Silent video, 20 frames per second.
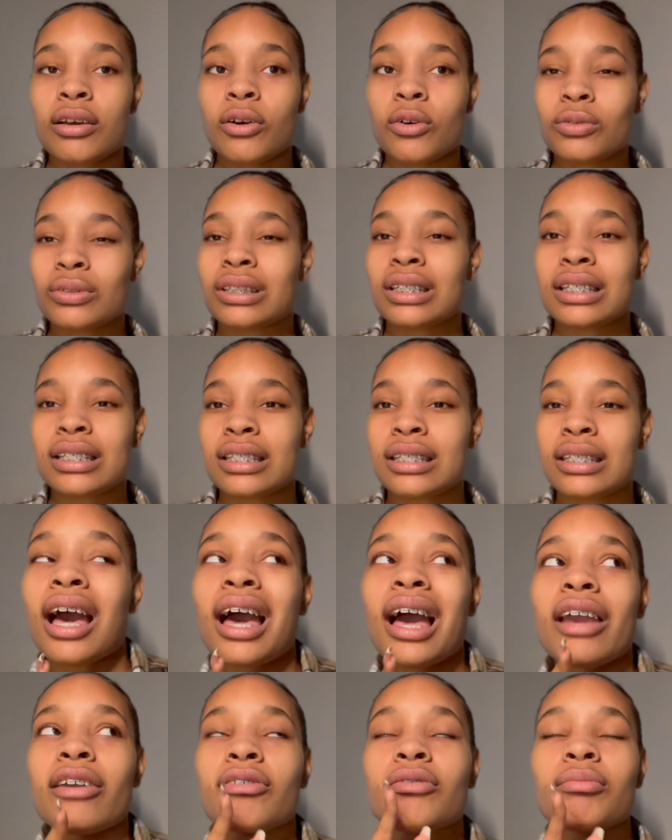OTC.
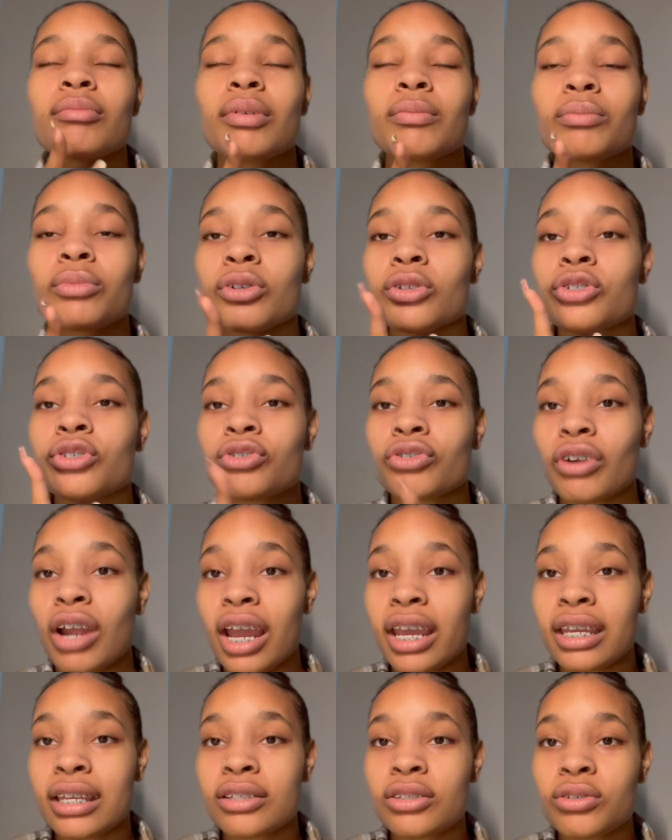I remember
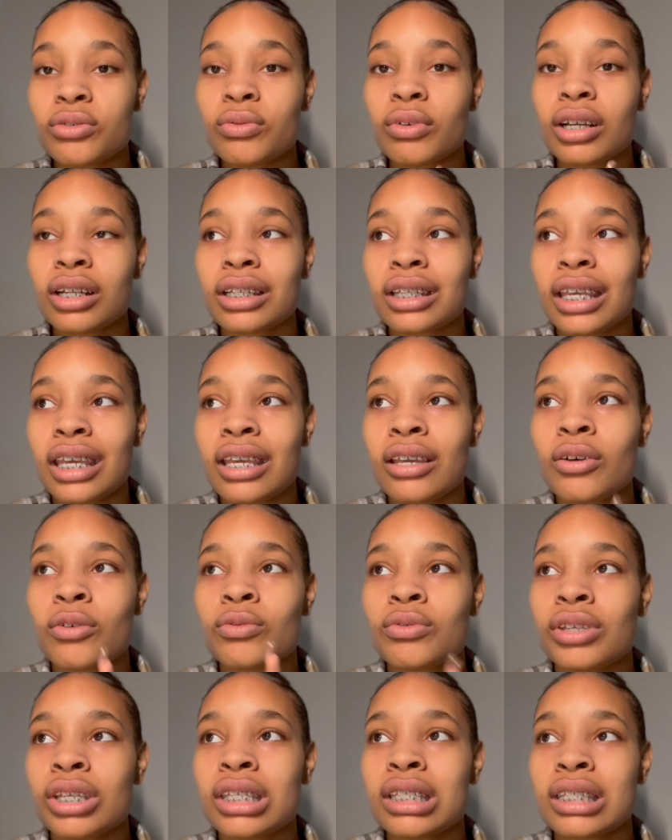trying to ungate
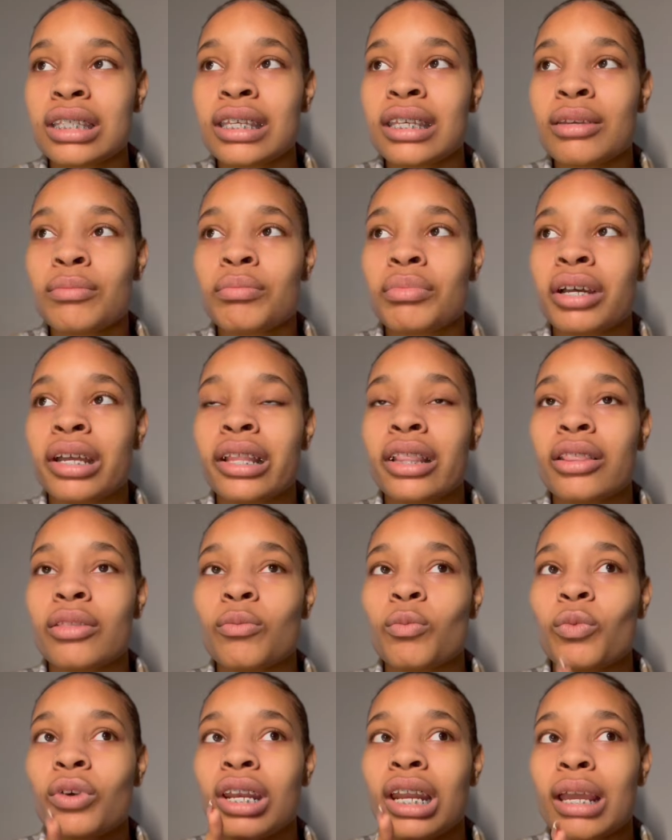OTC, but
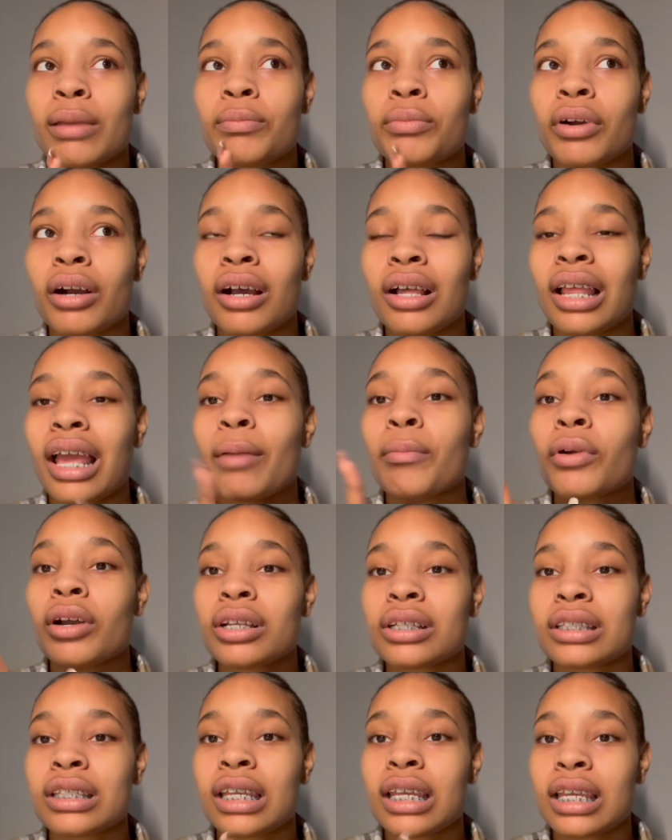when I bought, I
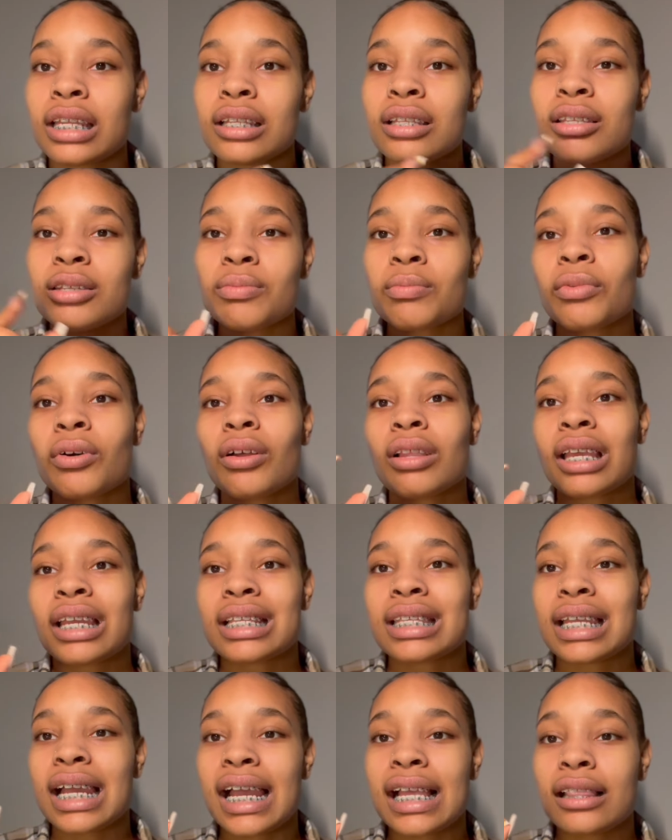bought 10 small like
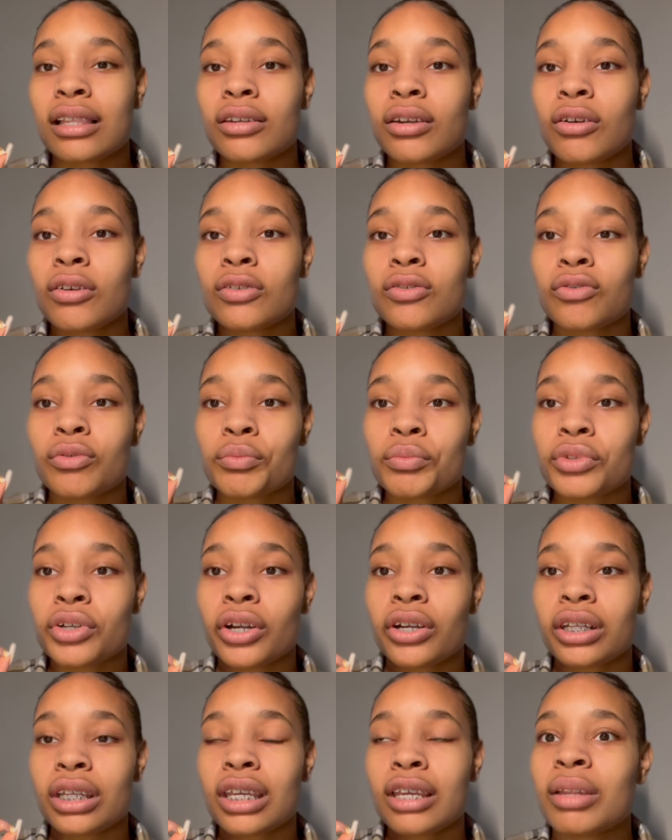Tylenols from
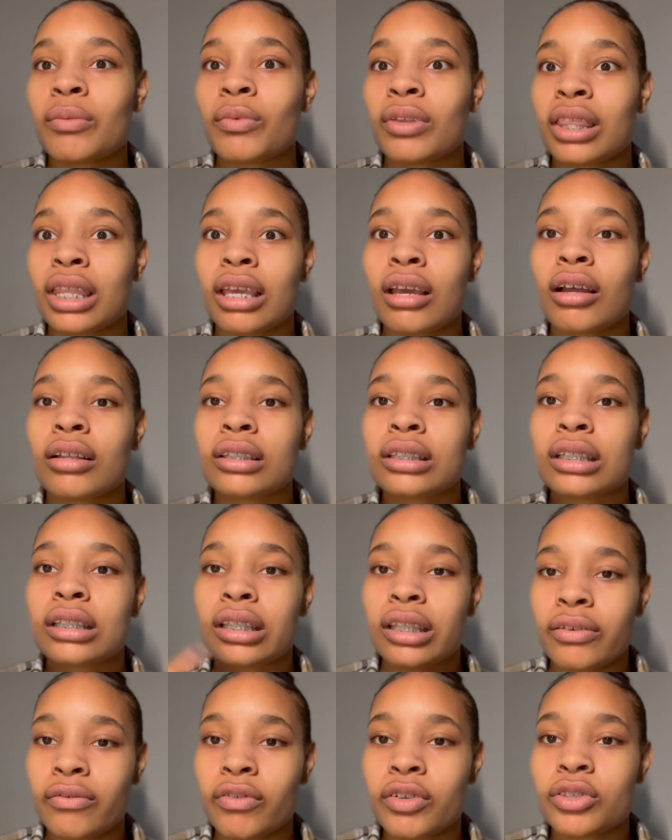Target and when they got
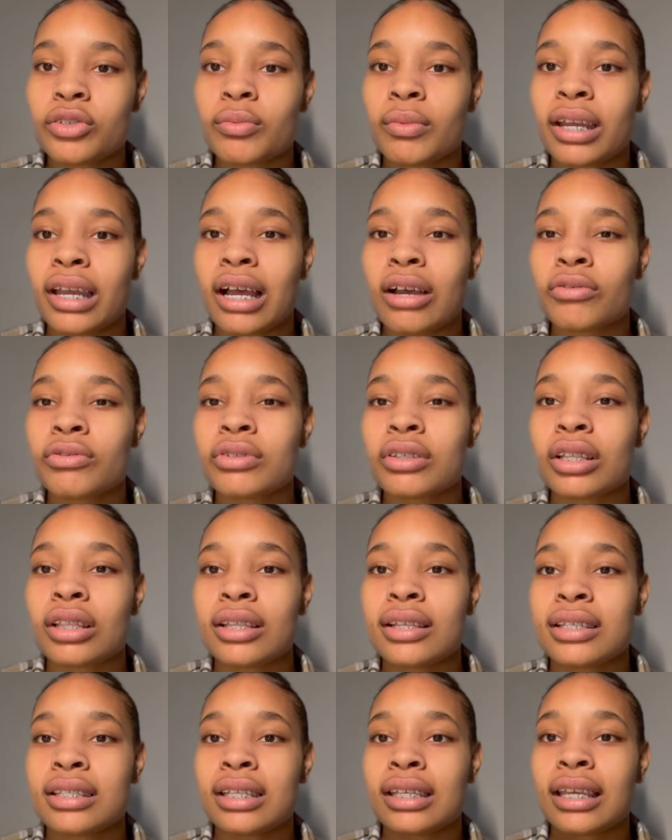delivered to my house, the
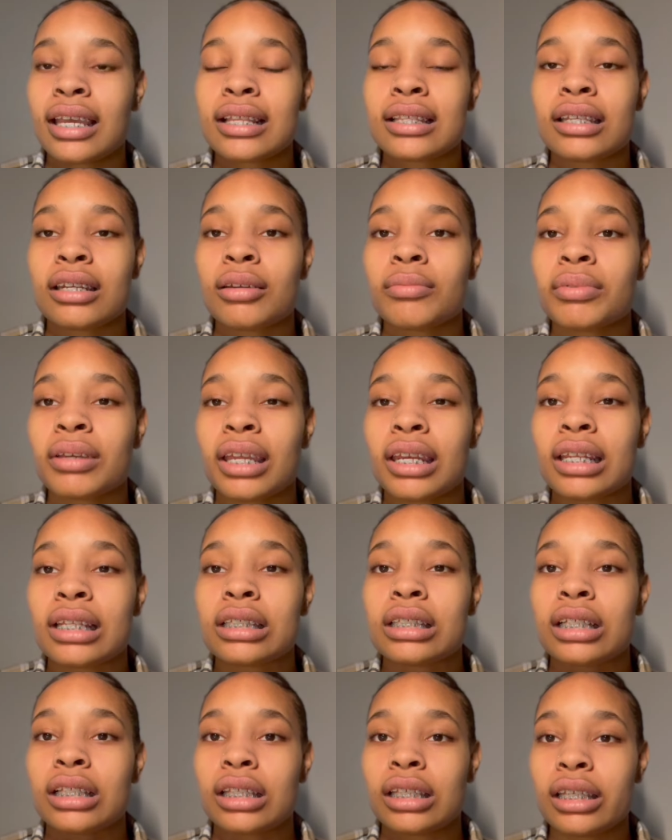listing ended up getting
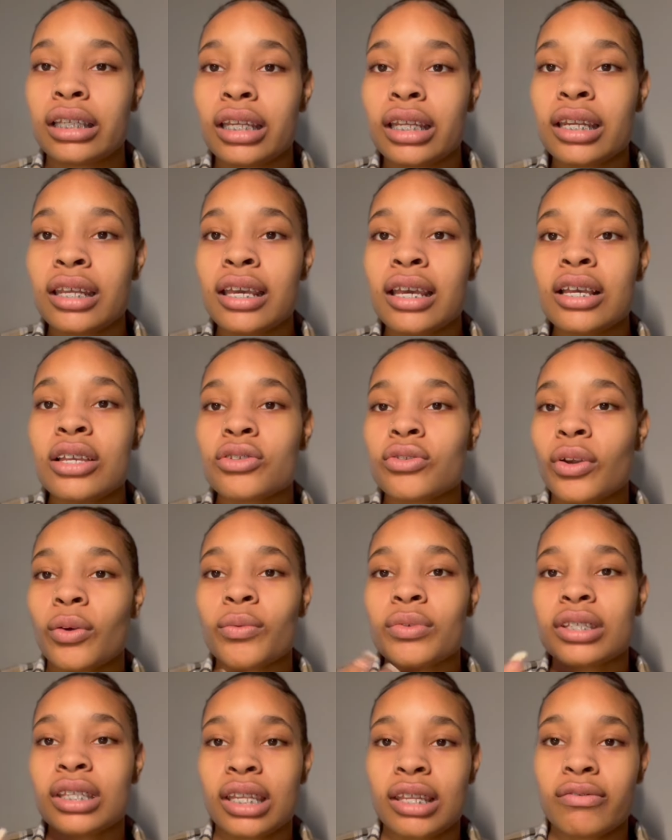deleted. So I
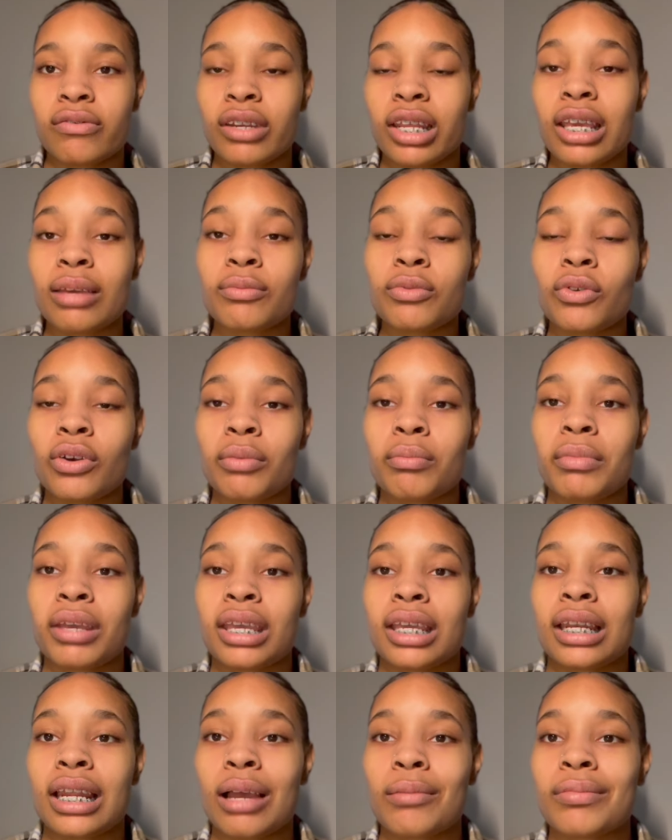wasn't even able to make
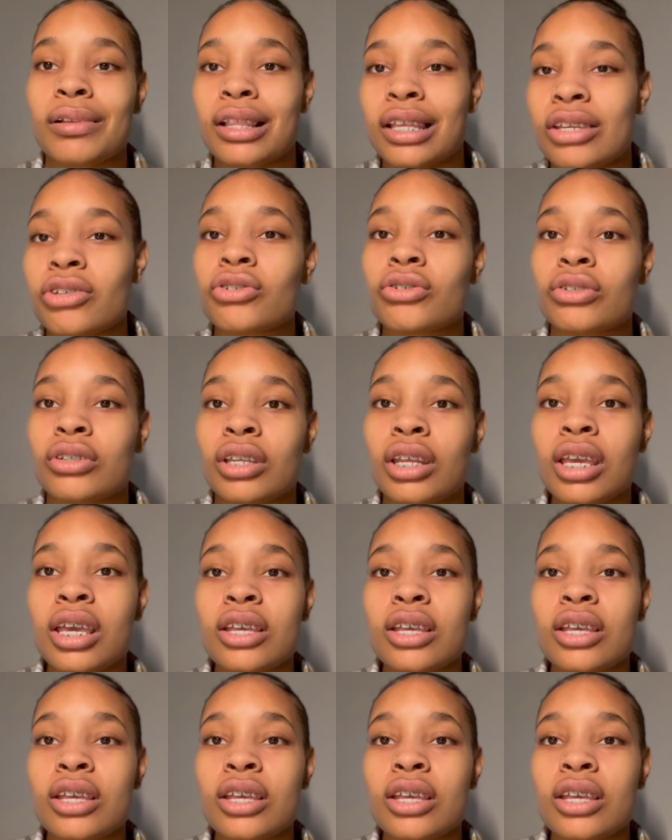an application.